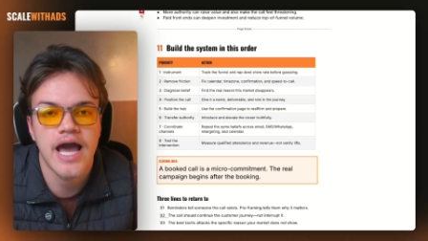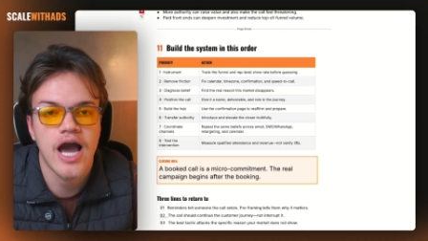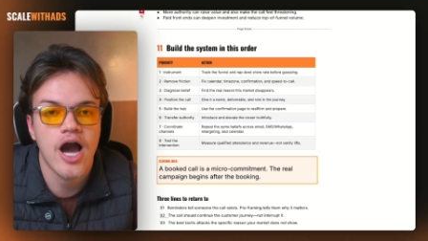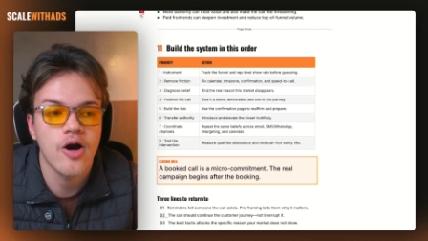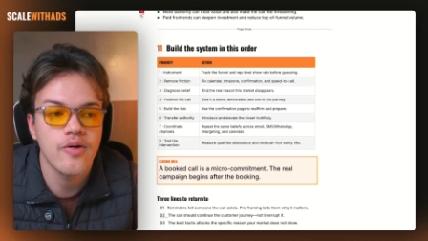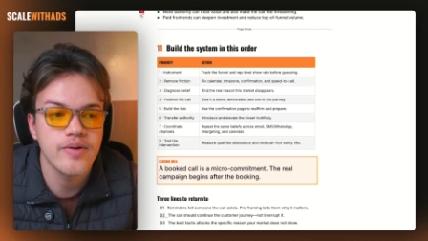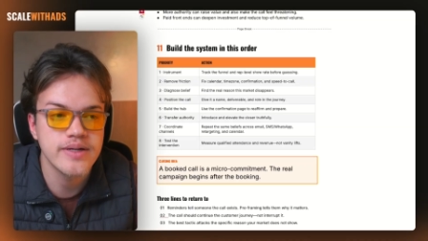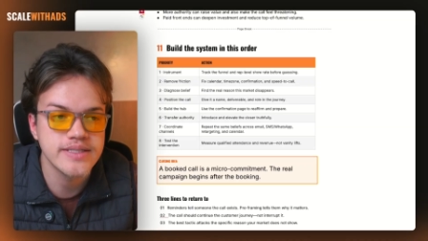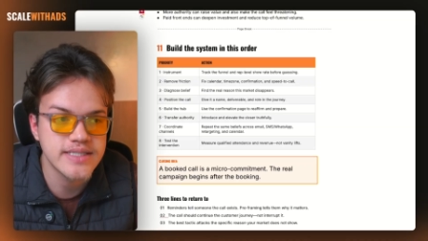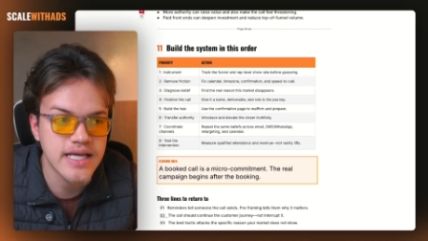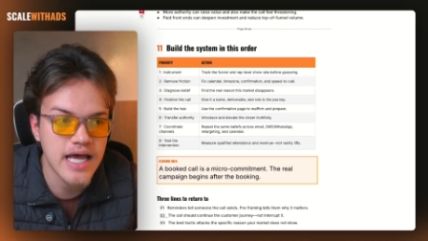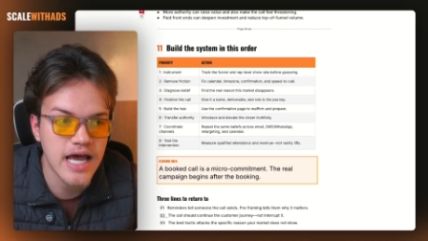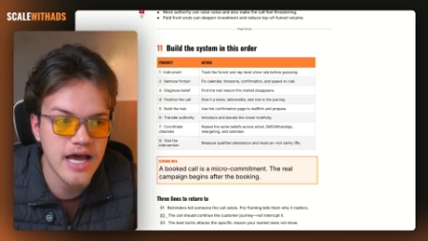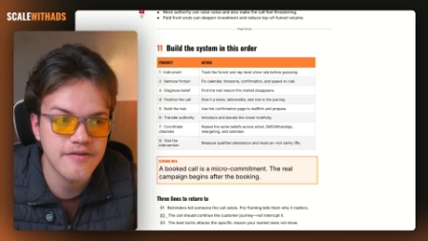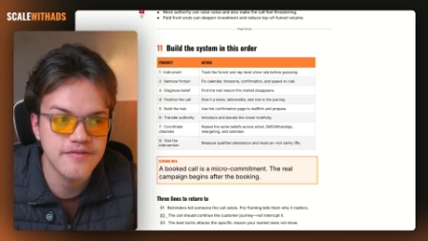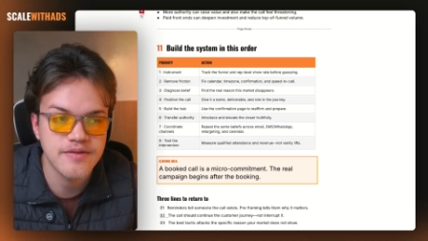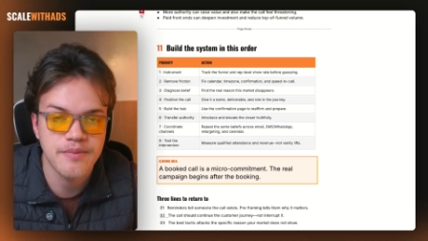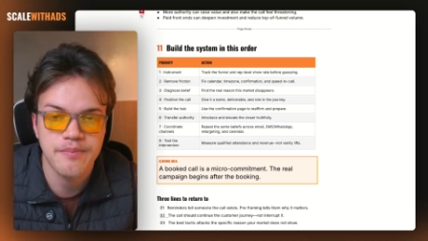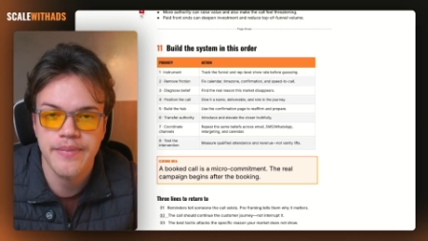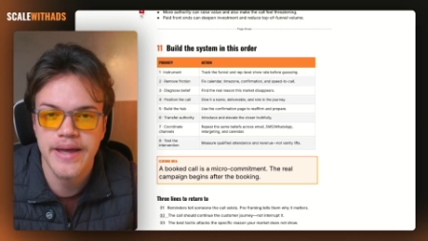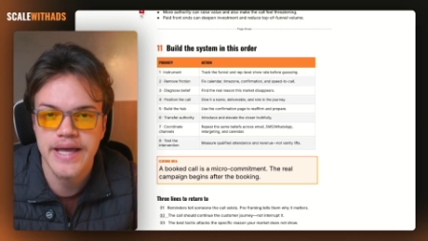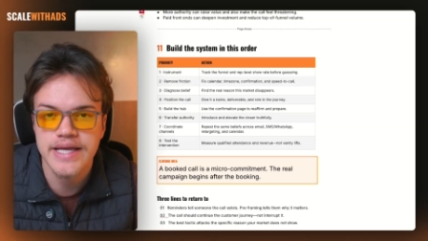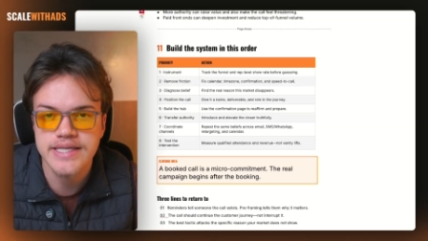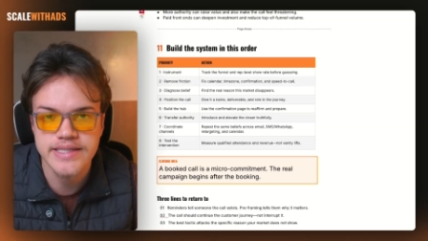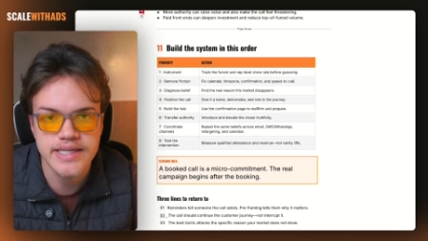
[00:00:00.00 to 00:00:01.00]
Always have the
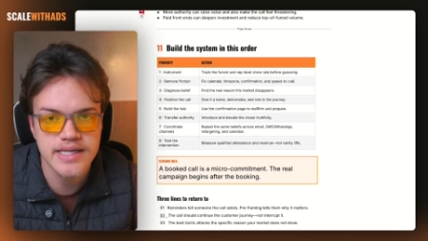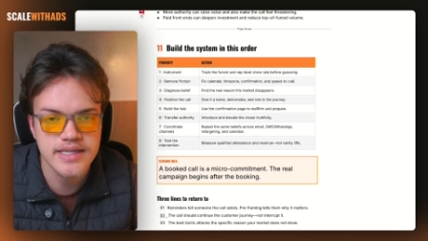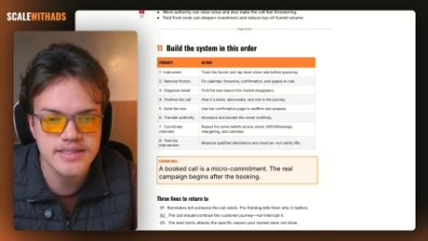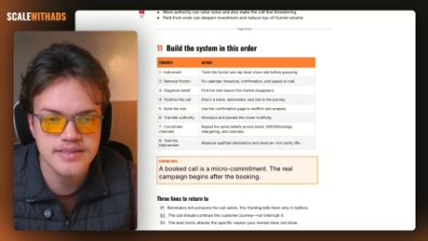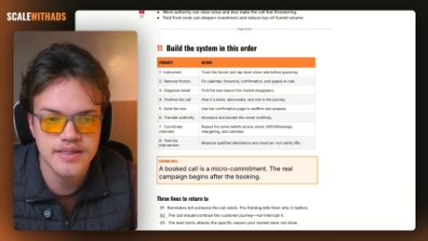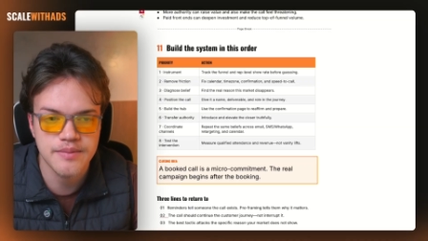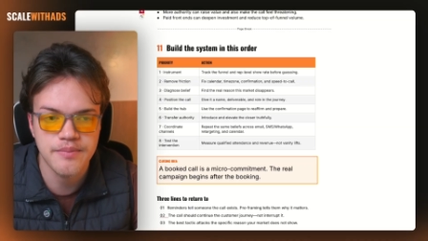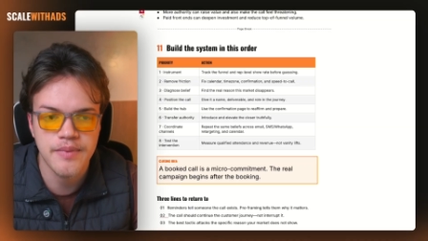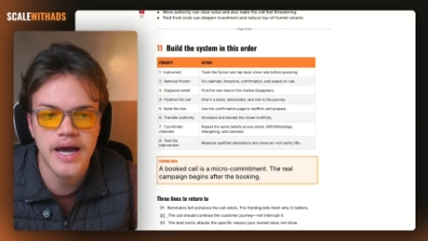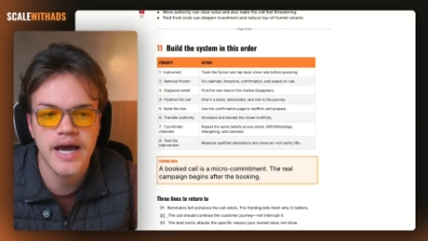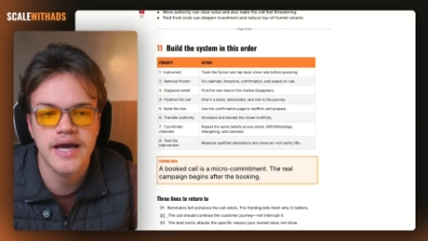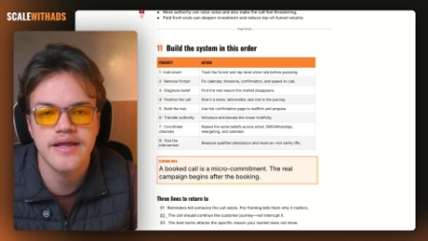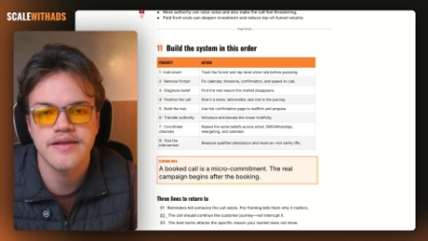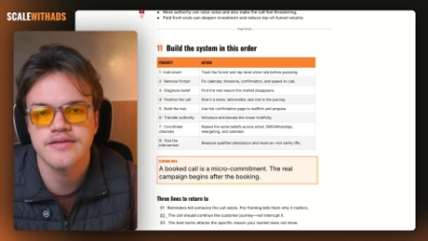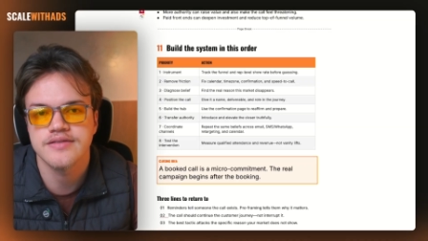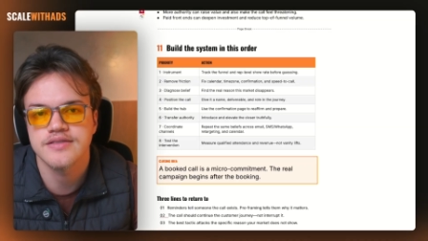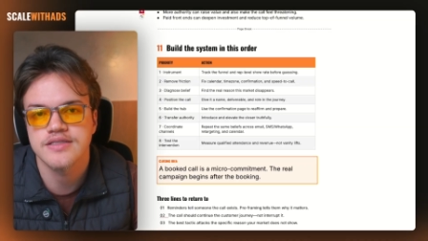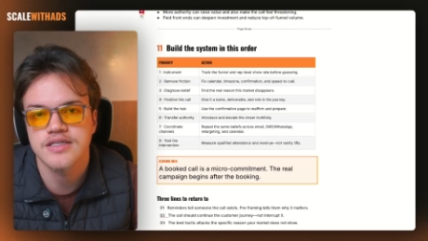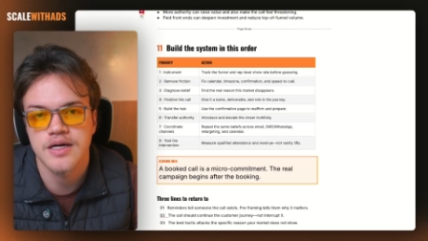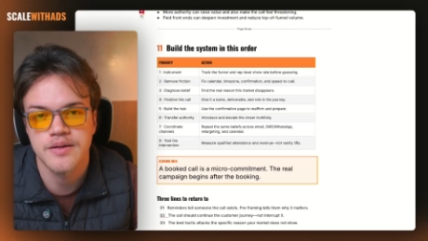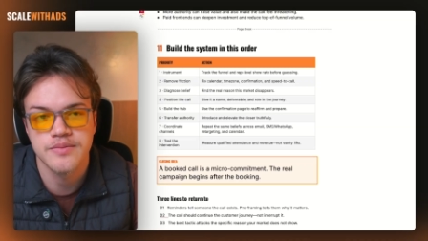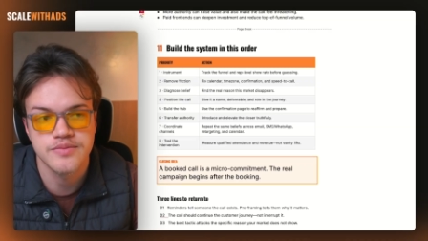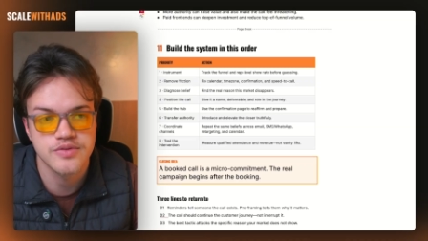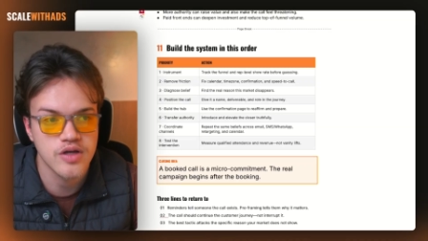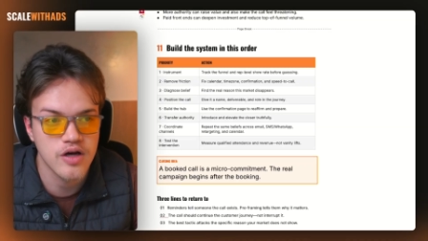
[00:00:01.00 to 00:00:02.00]
basics in mind in
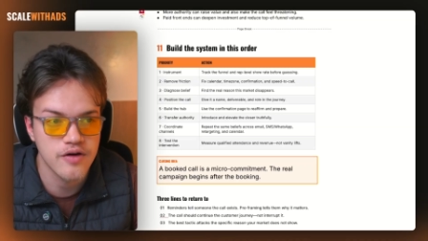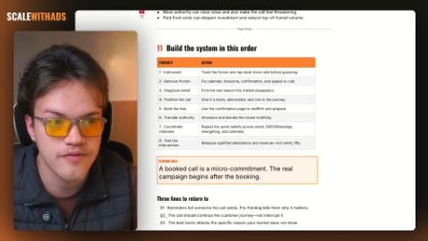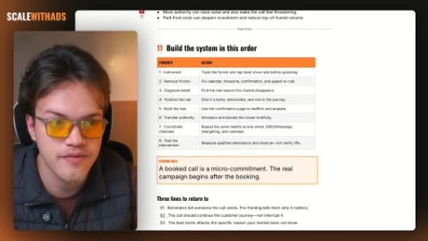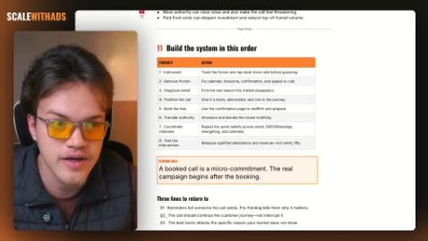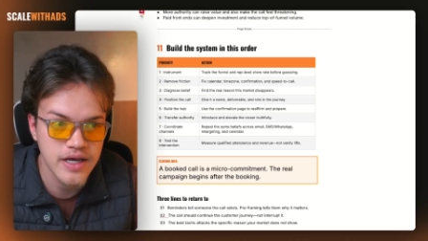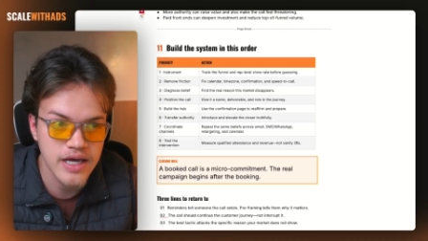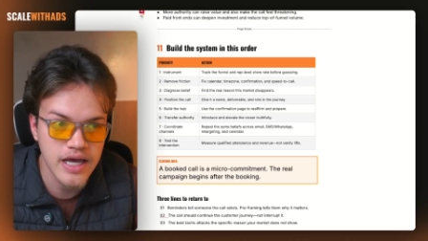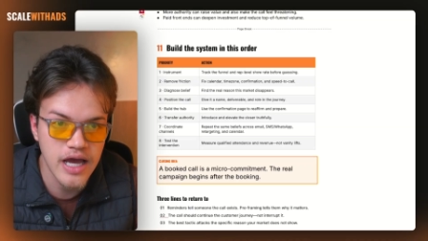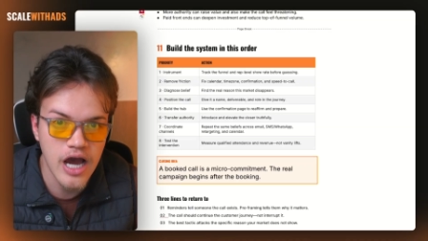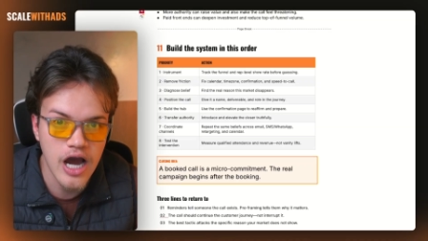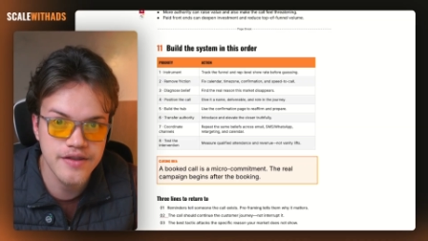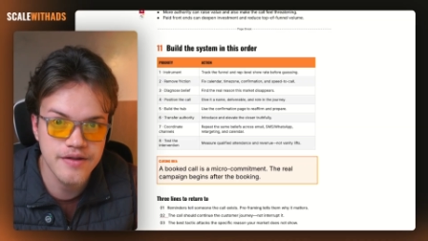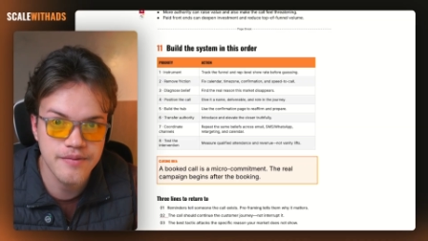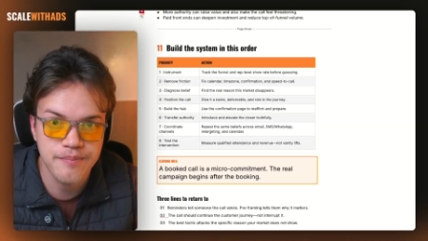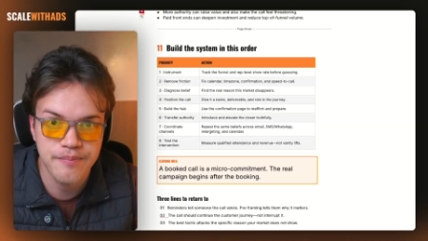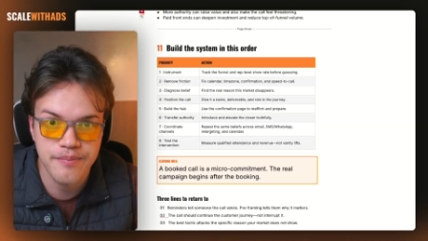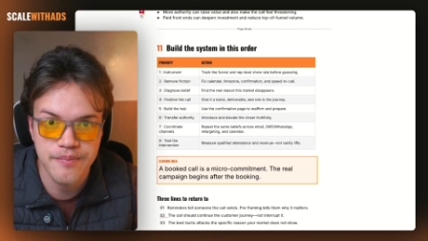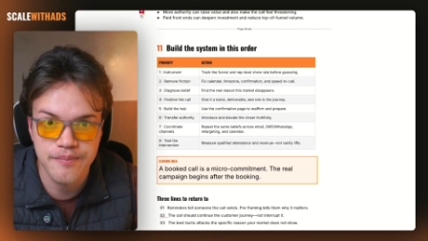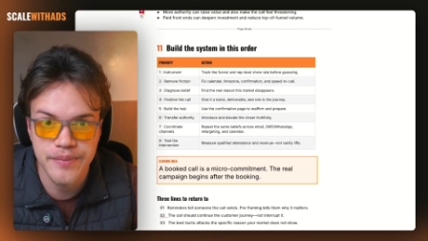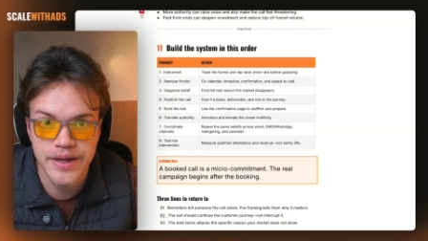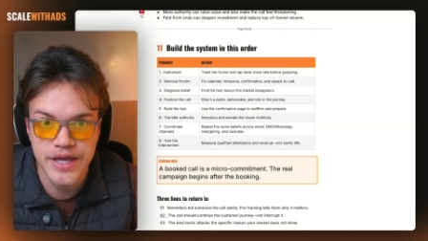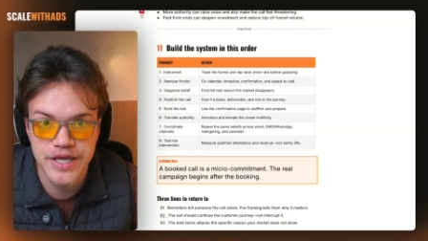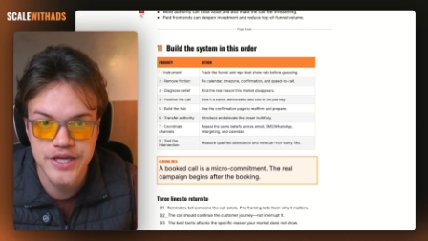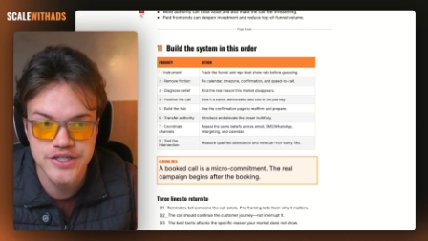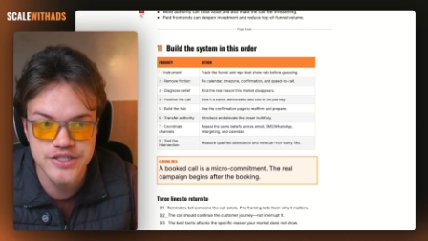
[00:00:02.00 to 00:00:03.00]
terms of the
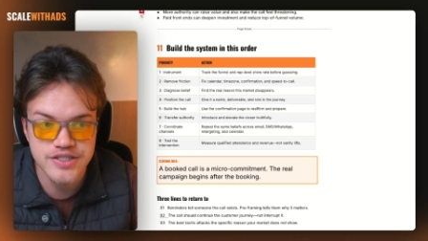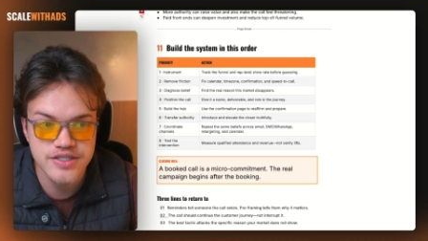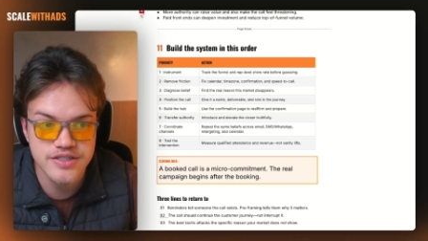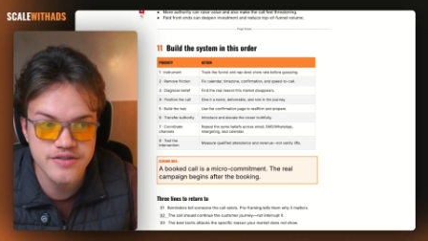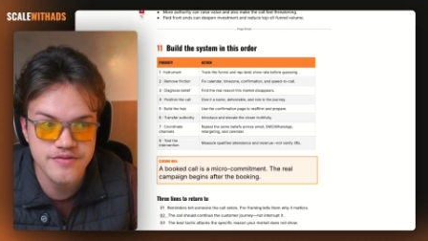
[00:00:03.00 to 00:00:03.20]
pages